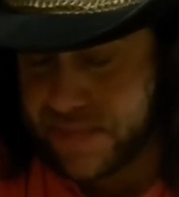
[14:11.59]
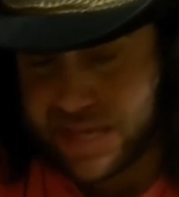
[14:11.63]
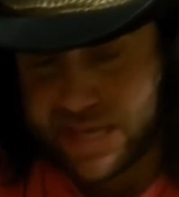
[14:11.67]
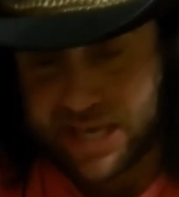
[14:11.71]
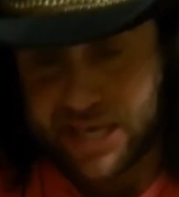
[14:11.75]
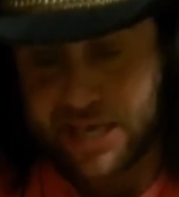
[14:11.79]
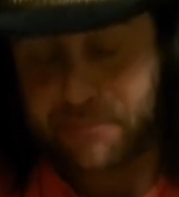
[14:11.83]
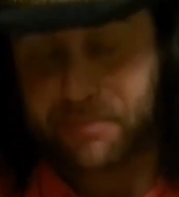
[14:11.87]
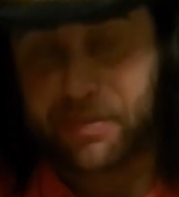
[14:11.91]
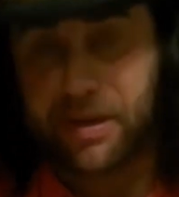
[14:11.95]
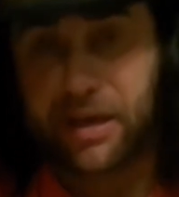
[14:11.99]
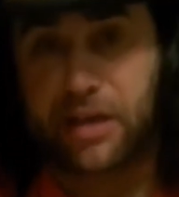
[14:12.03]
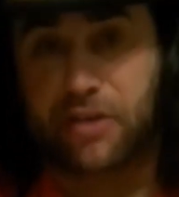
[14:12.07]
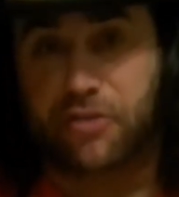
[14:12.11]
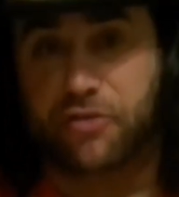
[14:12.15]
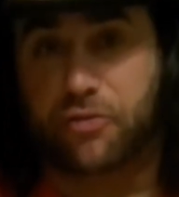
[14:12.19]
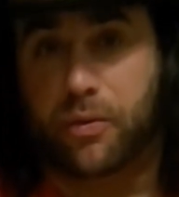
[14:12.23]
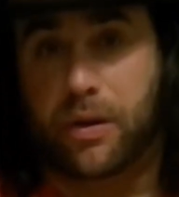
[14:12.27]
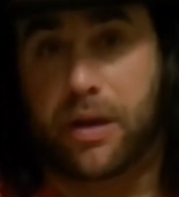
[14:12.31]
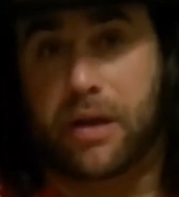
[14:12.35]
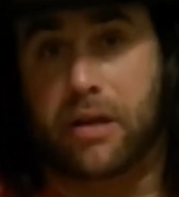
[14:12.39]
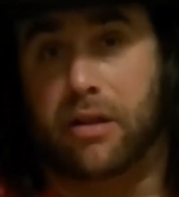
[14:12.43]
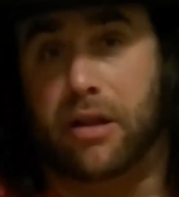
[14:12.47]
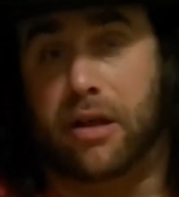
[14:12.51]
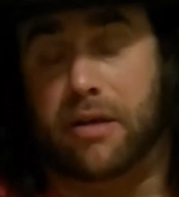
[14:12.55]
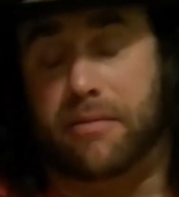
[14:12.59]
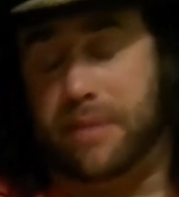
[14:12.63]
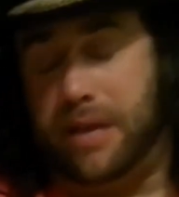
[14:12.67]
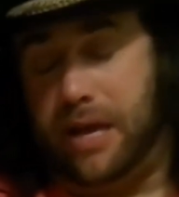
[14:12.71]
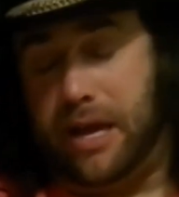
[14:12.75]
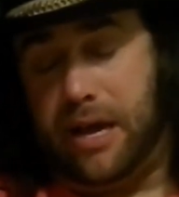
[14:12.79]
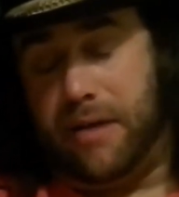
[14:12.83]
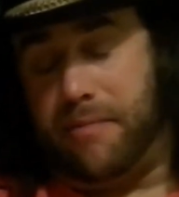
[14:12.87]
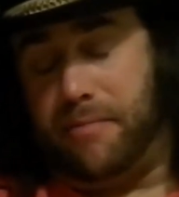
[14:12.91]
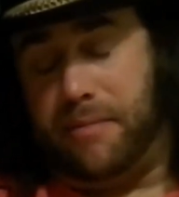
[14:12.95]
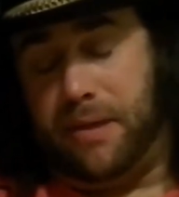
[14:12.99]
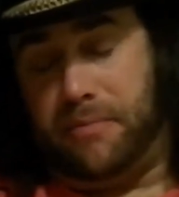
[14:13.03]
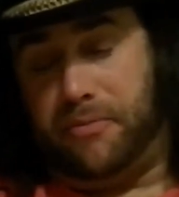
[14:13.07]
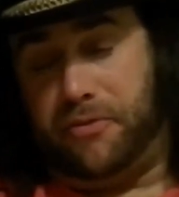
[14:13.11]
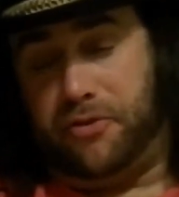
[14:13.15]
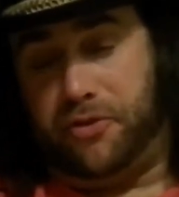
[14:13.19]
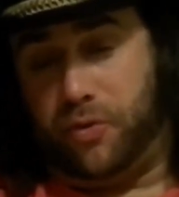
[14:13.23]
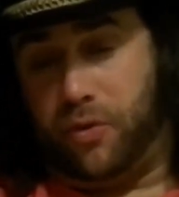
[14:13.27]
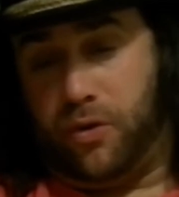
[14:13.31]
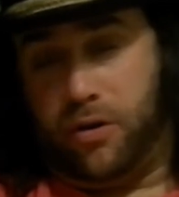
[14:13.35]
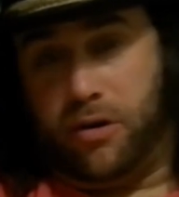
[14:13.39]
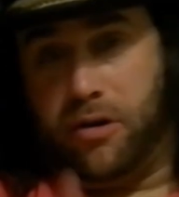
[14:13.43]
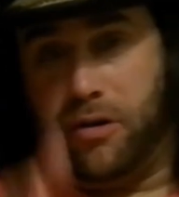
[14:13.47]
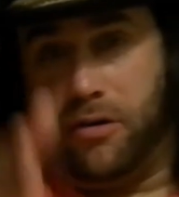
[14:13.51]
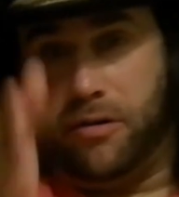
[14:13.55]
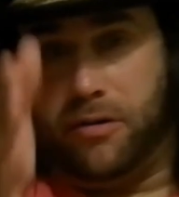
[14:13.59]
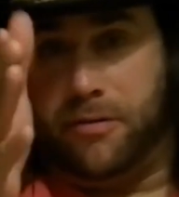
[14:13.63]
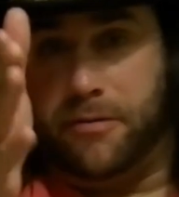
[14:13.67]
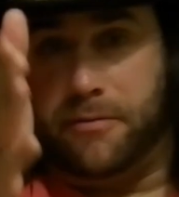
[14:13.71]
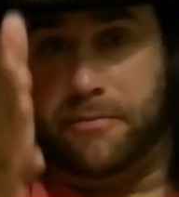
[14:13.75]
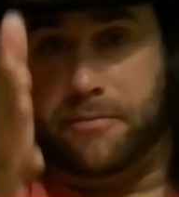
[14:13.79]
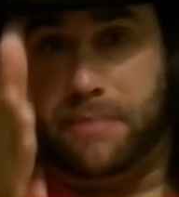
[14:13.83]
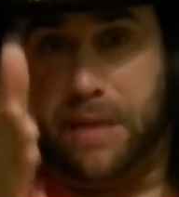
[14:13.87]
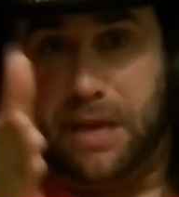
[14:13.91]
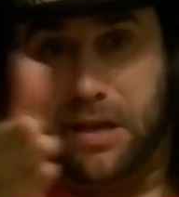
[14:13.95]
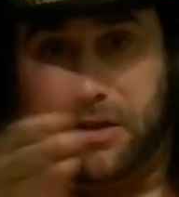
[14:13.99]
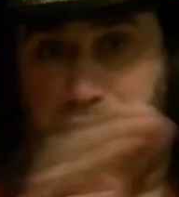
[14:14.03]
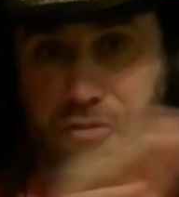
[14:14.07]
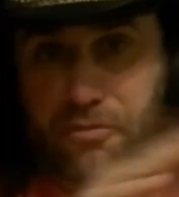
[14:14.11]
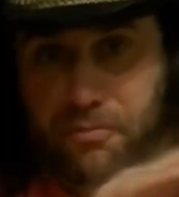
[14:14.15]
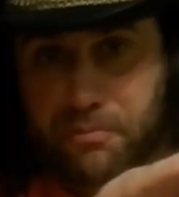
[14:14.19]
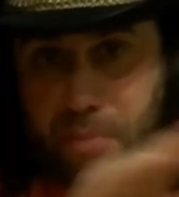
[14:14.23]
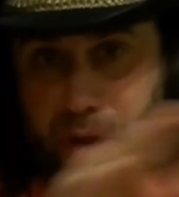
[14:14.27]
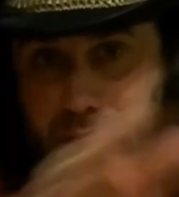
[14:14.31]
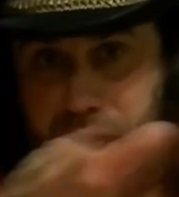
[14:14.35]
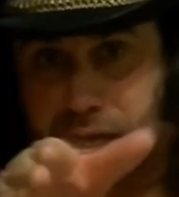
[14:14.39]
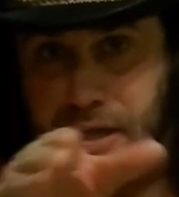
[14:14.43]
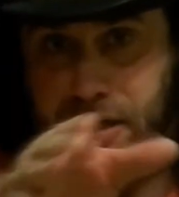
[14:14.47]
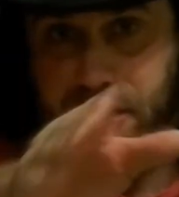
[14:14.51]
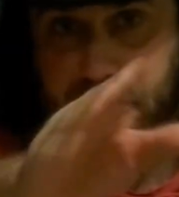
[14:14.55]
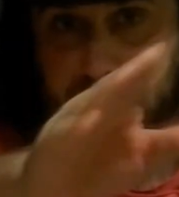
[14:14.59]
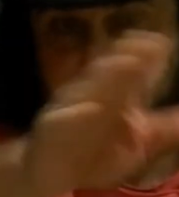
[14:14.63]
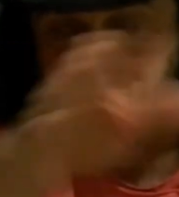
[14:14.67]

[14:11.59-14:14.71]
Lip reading: He means well. I mean, I'm sure the Miz, Mike, his